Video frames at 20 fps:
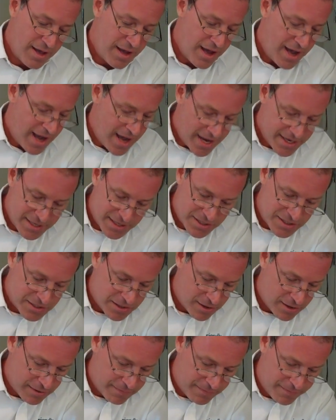Honda
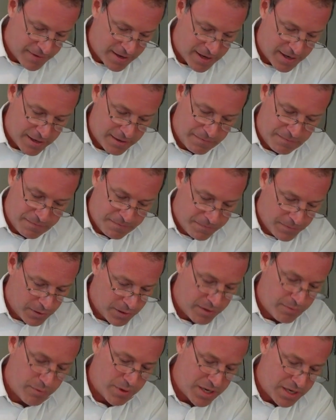certified,
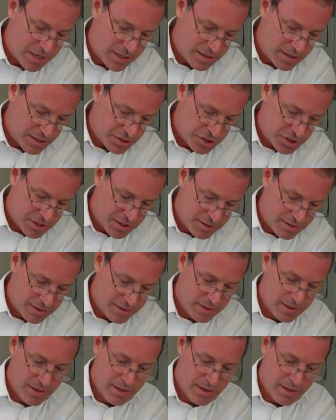fully reconditioned,